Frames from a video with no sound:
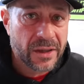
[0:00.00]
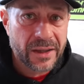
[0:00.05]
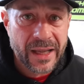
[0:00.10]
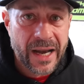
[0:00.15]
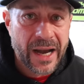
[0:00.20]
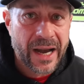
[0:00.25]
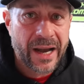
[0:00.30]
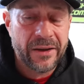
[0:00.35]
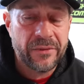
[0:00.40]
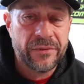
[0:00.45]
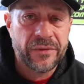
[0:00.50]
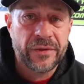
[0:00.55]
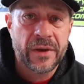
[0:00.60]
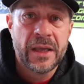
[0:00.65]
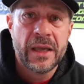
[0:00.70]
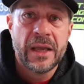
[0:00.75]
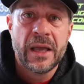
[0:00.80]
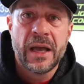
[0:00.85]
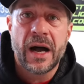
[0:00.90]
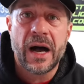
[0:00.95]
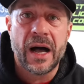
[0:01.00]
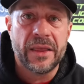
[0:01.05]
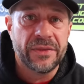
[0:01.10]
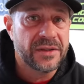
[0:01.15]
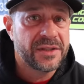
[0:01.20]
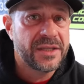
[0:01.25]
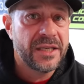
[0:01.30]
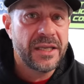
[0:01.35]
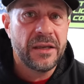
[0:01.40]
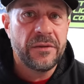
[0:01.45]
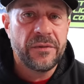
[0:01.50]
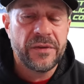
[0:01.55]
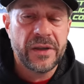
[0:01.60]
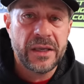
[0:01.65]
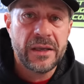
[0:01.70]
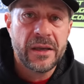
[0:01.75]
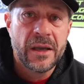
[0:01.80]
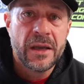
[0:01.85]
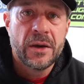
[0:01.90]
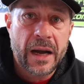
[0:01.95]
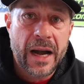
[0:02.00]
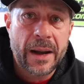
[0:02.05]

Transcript: live on the T V.